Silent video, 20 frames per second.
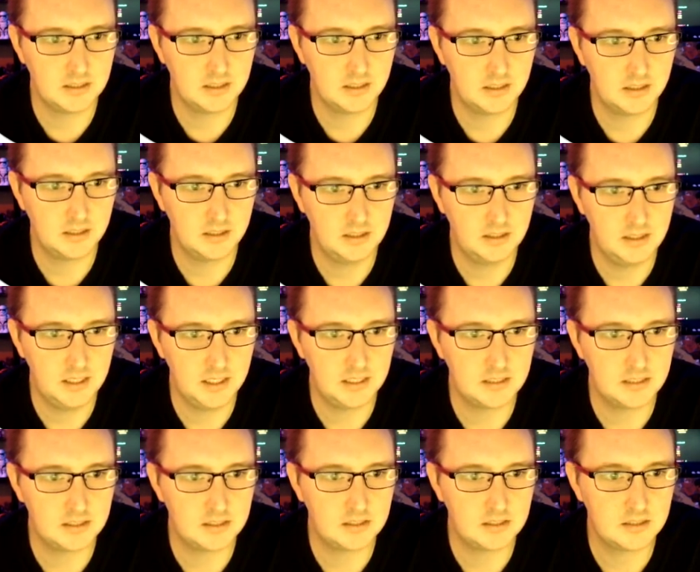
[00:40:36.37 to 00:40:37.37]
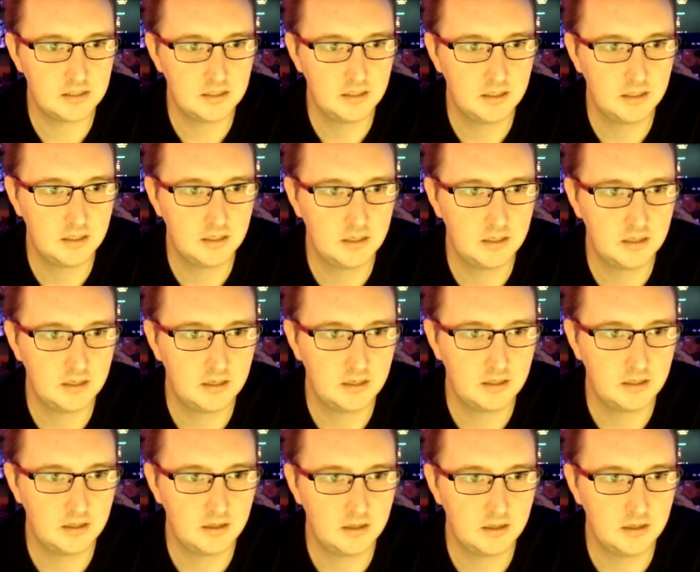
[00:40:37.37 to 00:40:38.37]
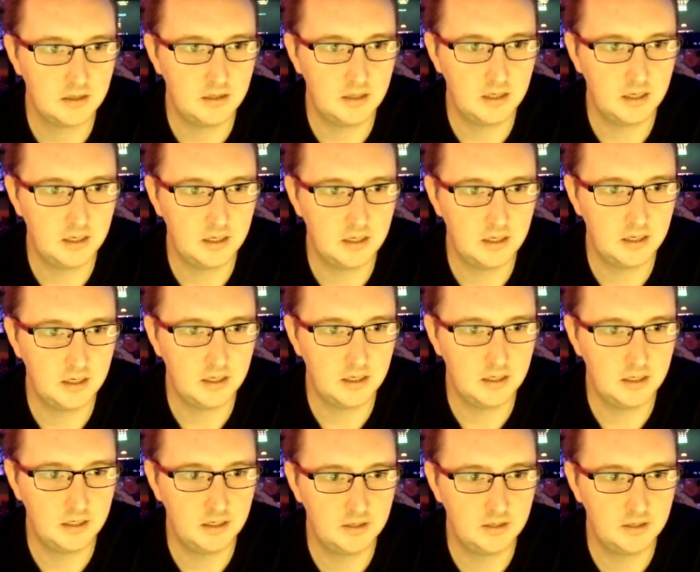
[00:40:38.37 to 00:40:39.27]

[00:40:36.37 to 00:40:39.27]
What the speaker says: yes, then